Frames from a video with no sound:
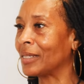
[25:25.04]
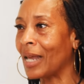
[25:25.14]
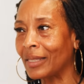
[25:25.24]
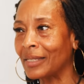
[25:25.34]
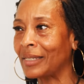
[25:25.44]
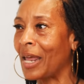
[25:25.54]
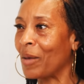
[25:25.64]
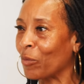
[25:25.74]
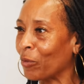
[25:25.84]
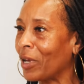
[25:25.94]
It's not the
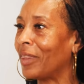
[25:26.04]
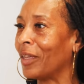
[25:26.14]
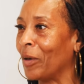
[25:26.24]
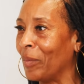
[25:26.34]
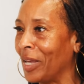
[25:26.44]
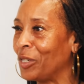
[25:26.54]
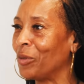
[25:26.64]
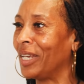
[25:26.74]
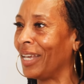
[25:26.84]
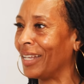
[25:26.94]
same rhythm as mm-hmm.
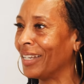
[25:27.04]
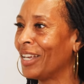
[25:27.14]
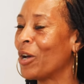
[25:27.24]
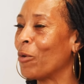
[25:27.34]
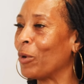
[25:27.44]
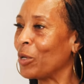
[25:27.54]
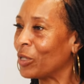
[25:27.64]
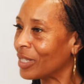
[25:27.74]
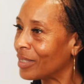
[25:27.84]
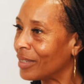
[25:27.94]
you get mm-hmm. when you're
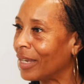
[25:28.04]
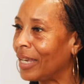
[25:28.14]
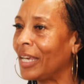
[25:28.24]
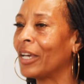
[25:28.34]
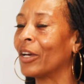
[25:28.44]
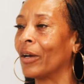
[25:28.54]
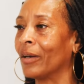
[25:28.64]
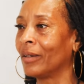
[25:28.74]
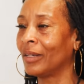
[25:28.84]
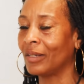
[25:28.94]
just
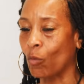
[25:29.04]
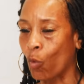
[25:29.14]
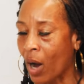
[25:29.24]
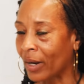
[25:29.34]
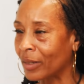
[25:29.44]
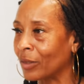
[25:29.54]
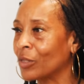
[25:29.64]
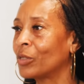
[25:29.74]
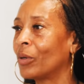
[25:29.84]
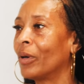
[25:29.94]
here, mm-hmm. walking on the
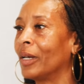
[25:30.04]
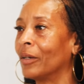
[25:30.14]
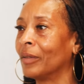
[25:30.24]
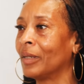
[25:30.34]
soil,